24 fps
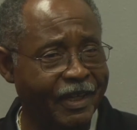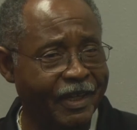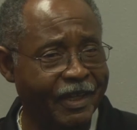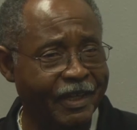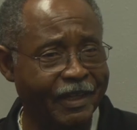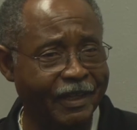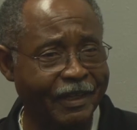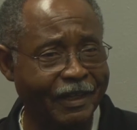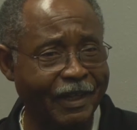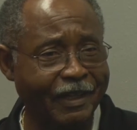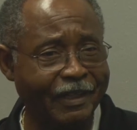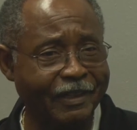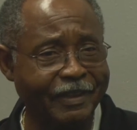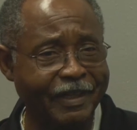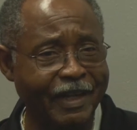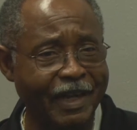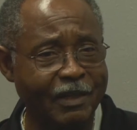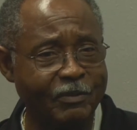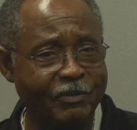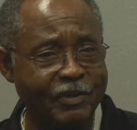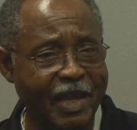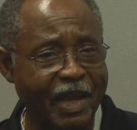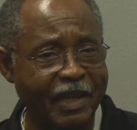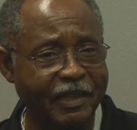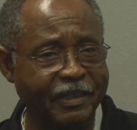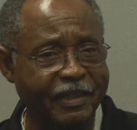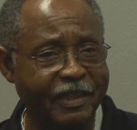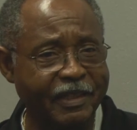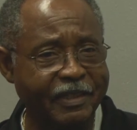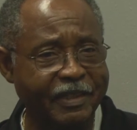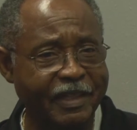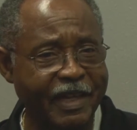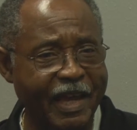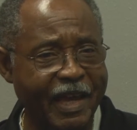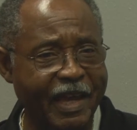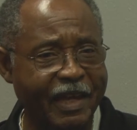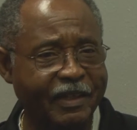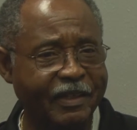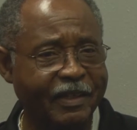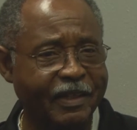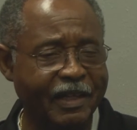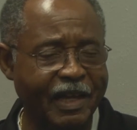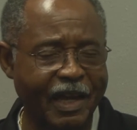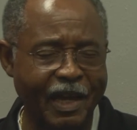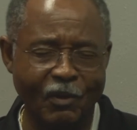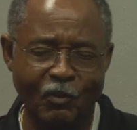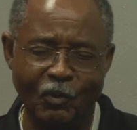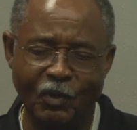And a lot of times I did that,
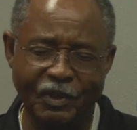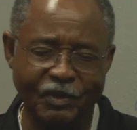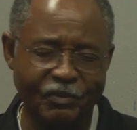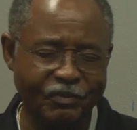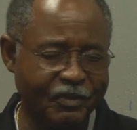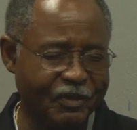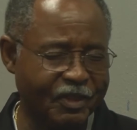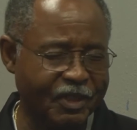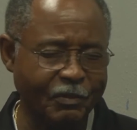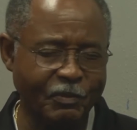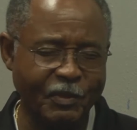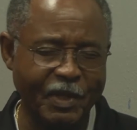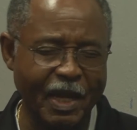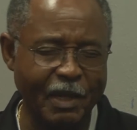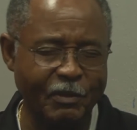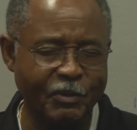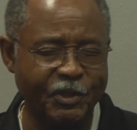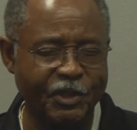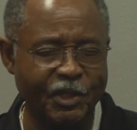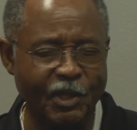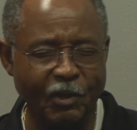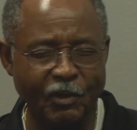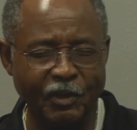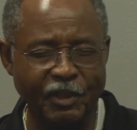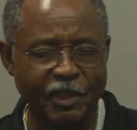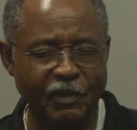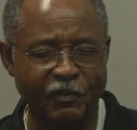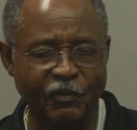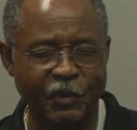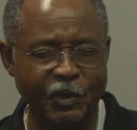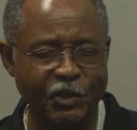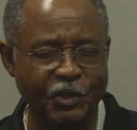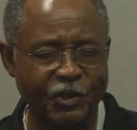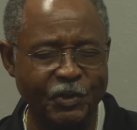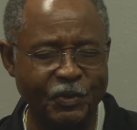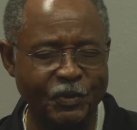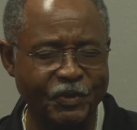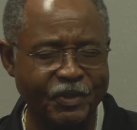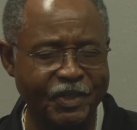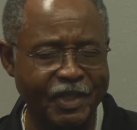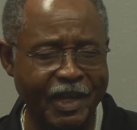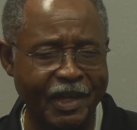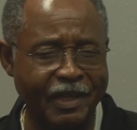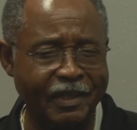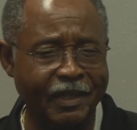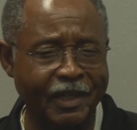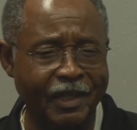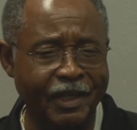and I would sometimes tell the officials
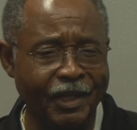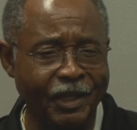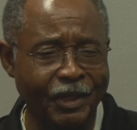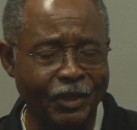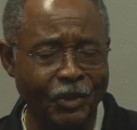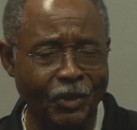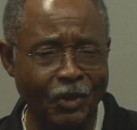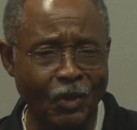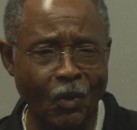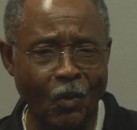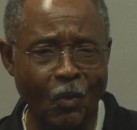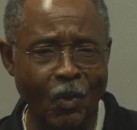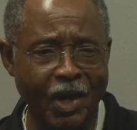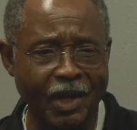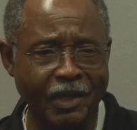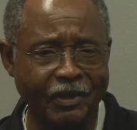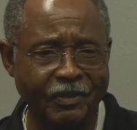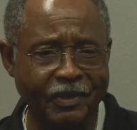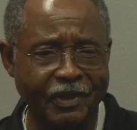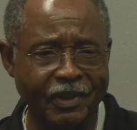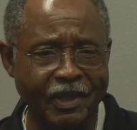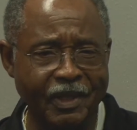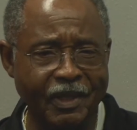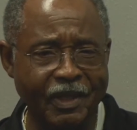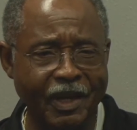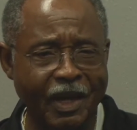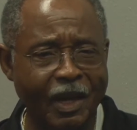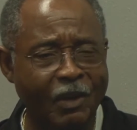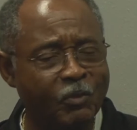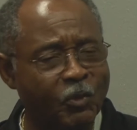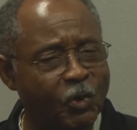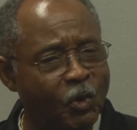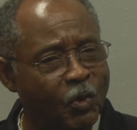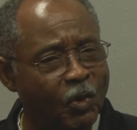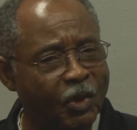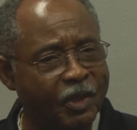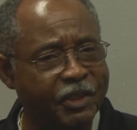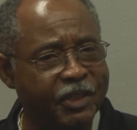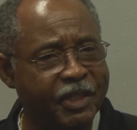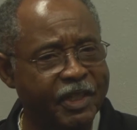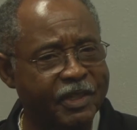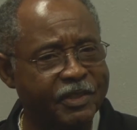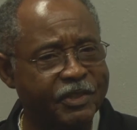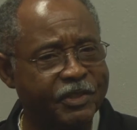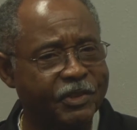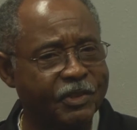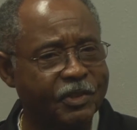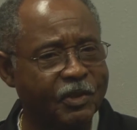that, you know what, I'm doing
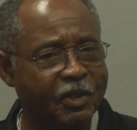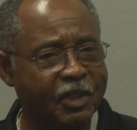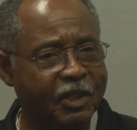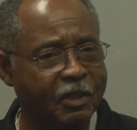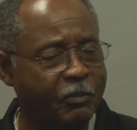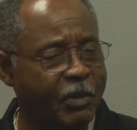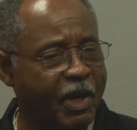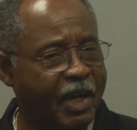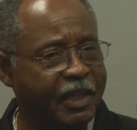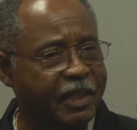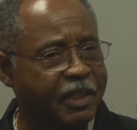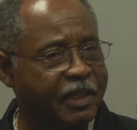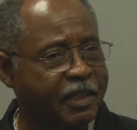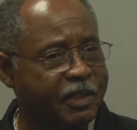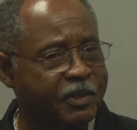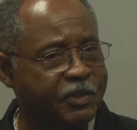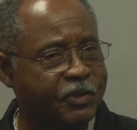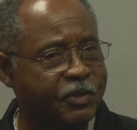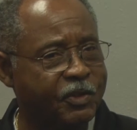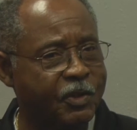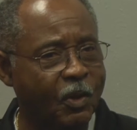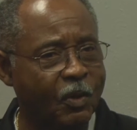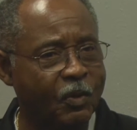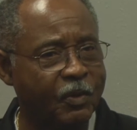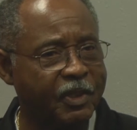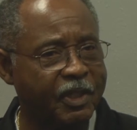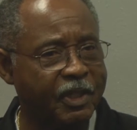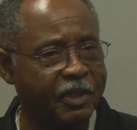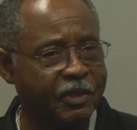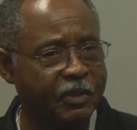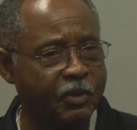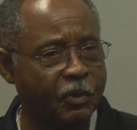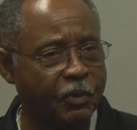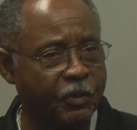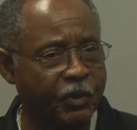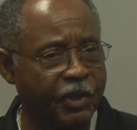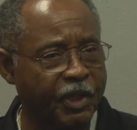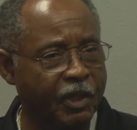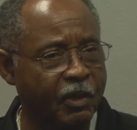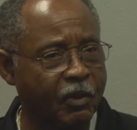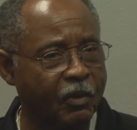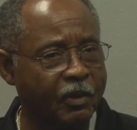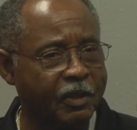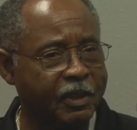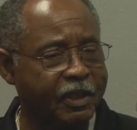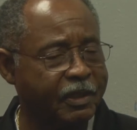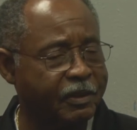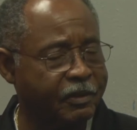this so that my kids don't get
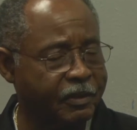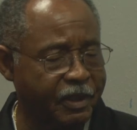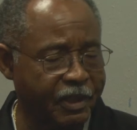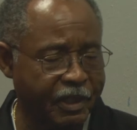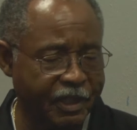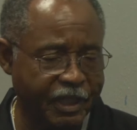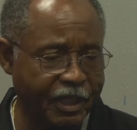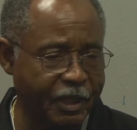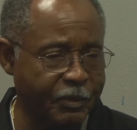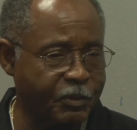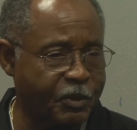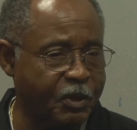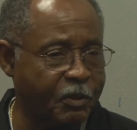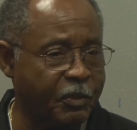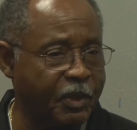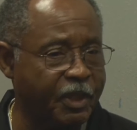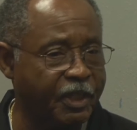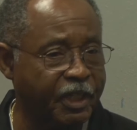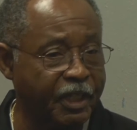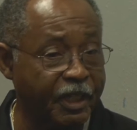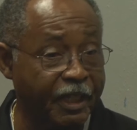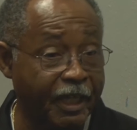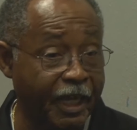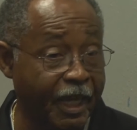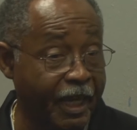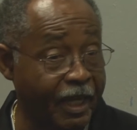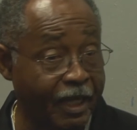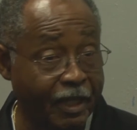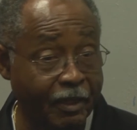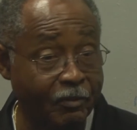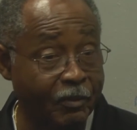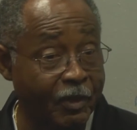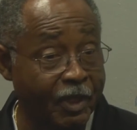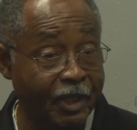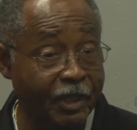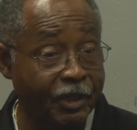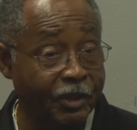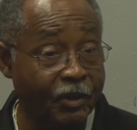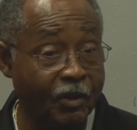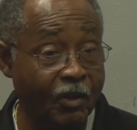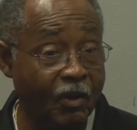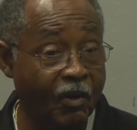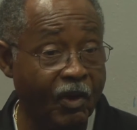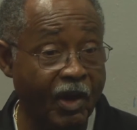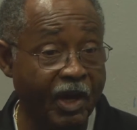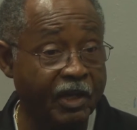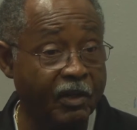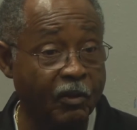derailed and it keeps them in the game. You
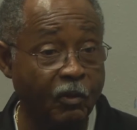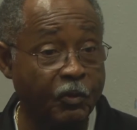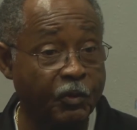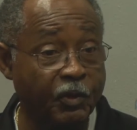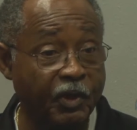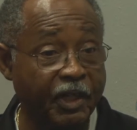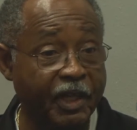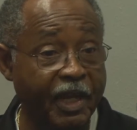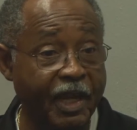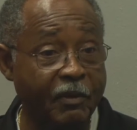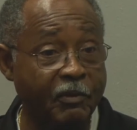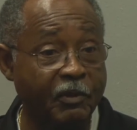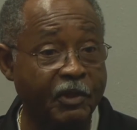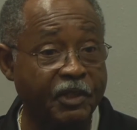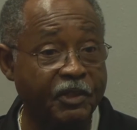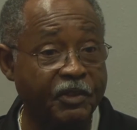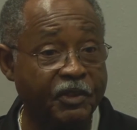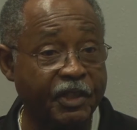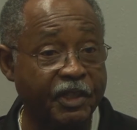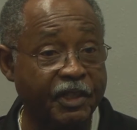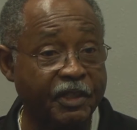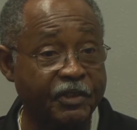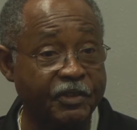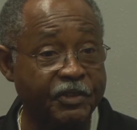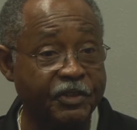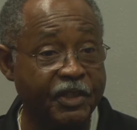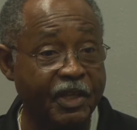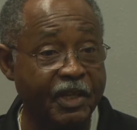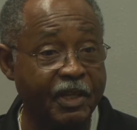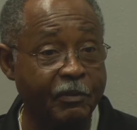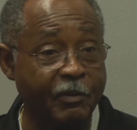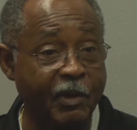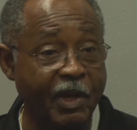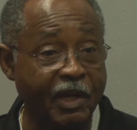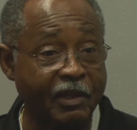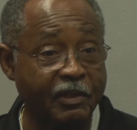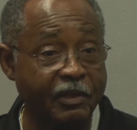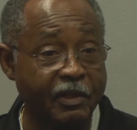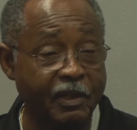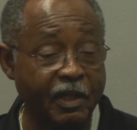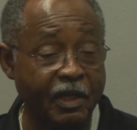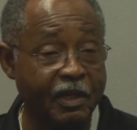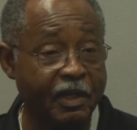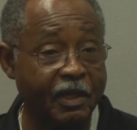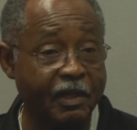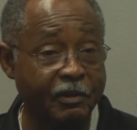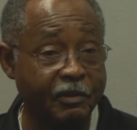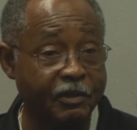know, I don't really have anything to say about
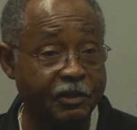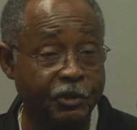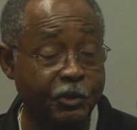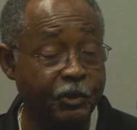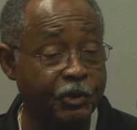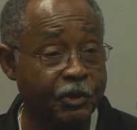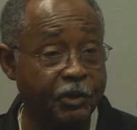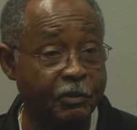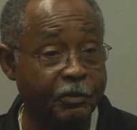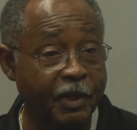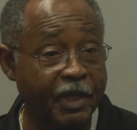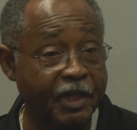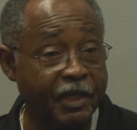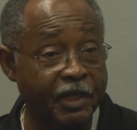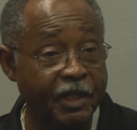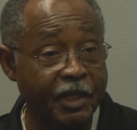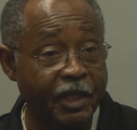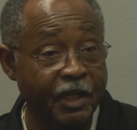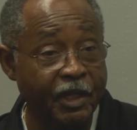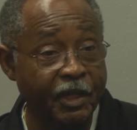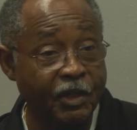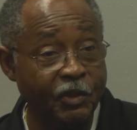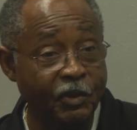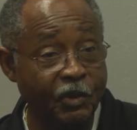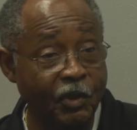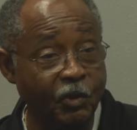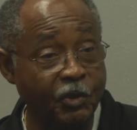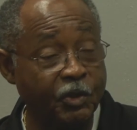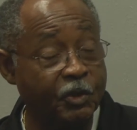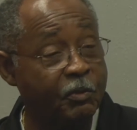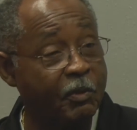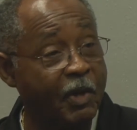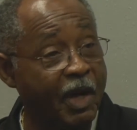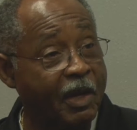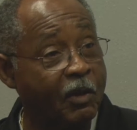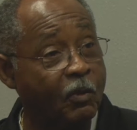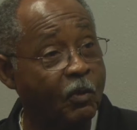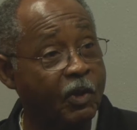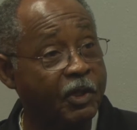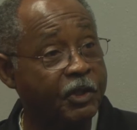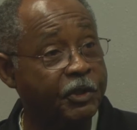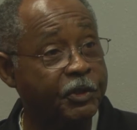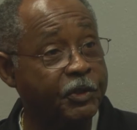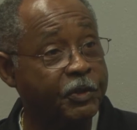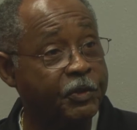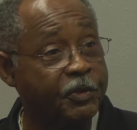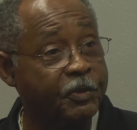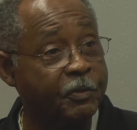to you, but, you know, you might want
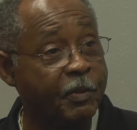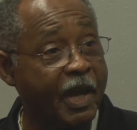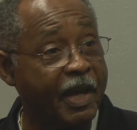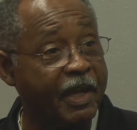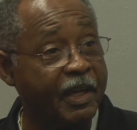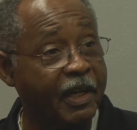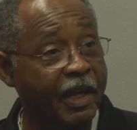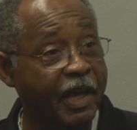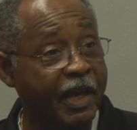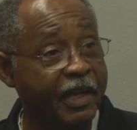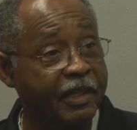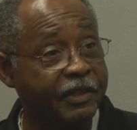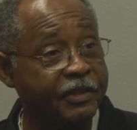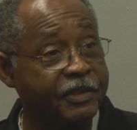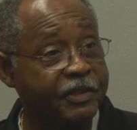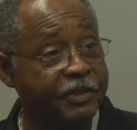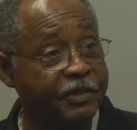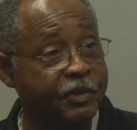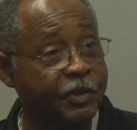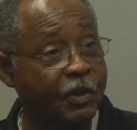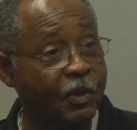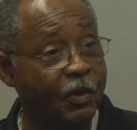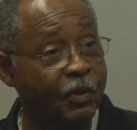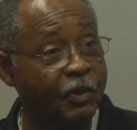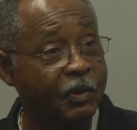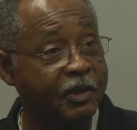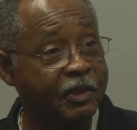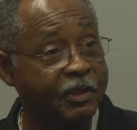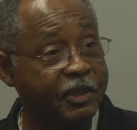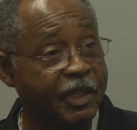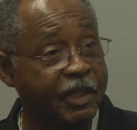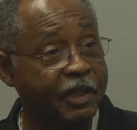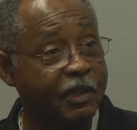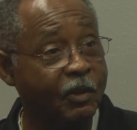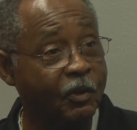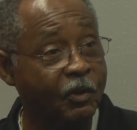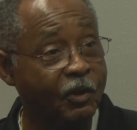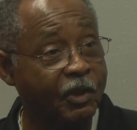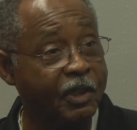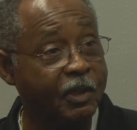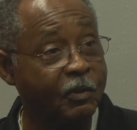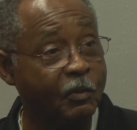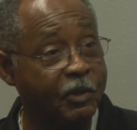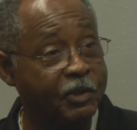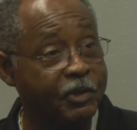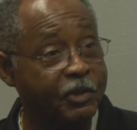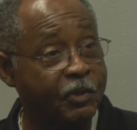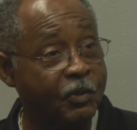to use my glasses, though, and take a look at
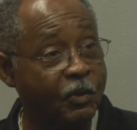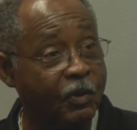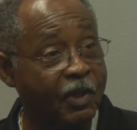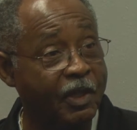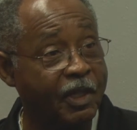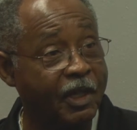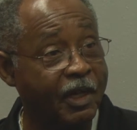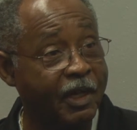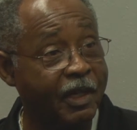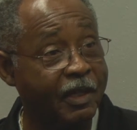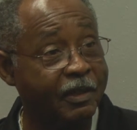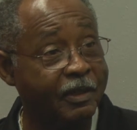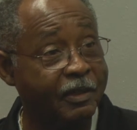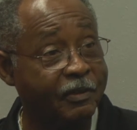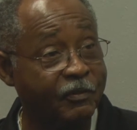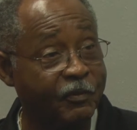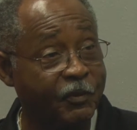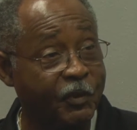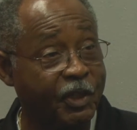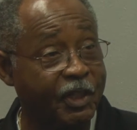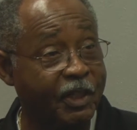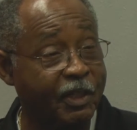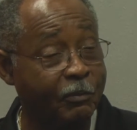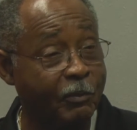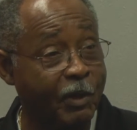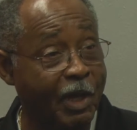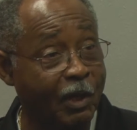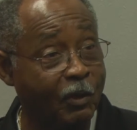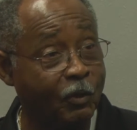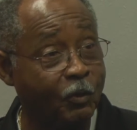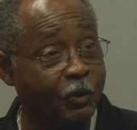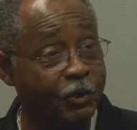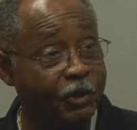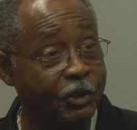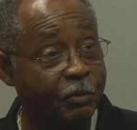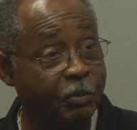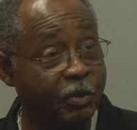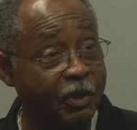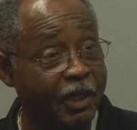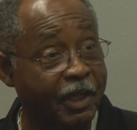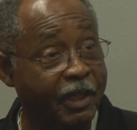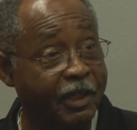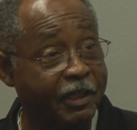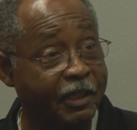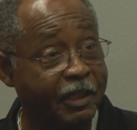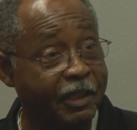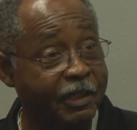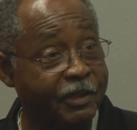what's going on and forget about who you're
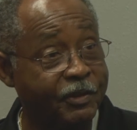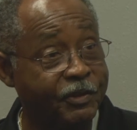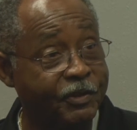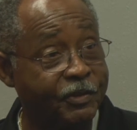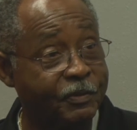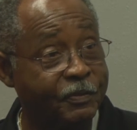playing against.